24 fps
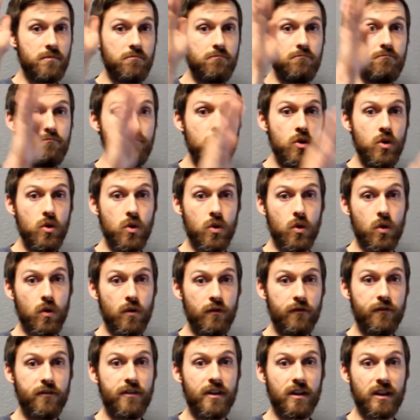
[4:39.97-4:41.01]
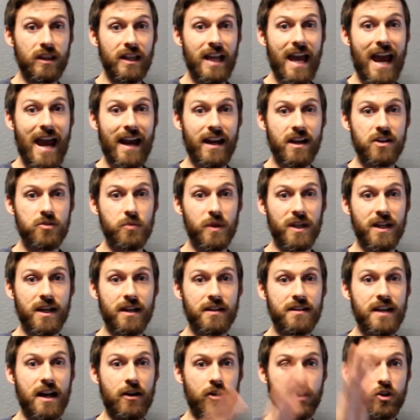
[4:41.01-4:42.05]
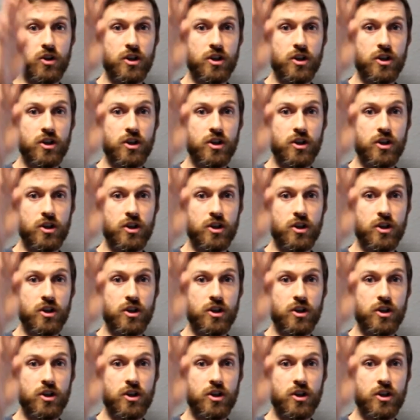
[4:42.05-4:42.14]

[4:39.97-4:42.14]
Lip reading: move the leg as we kick down.